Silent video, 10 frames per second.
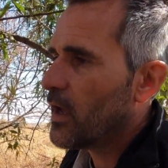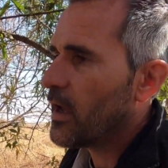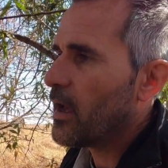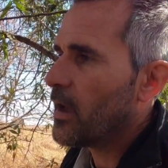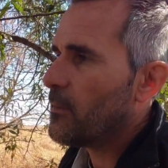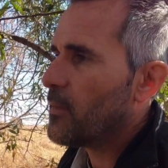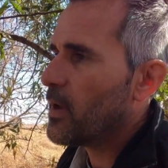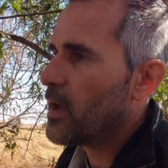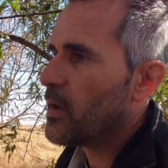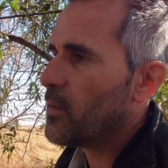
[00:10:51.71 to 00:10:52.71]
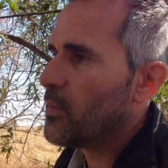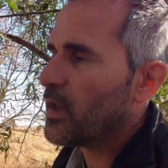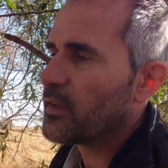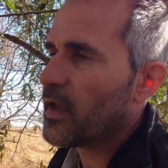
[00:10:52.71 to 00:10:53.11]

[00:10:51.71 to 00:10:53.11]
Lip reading: but